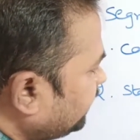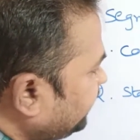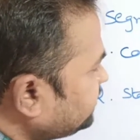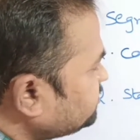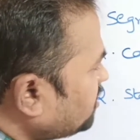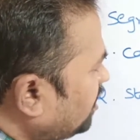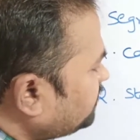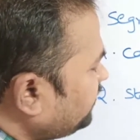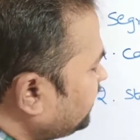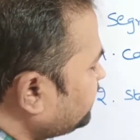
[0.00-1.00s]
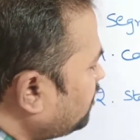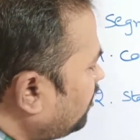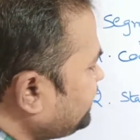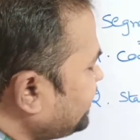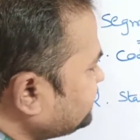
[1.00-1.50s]
In short, we can
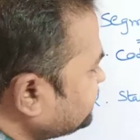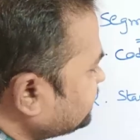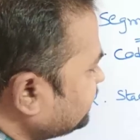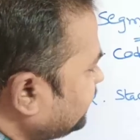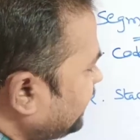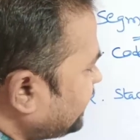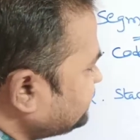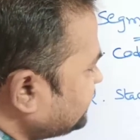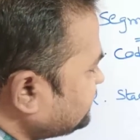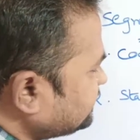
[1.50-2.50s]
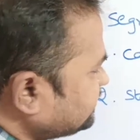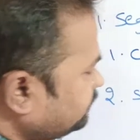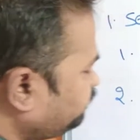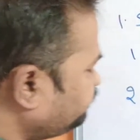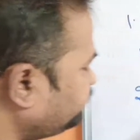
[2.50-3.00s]
call as SS.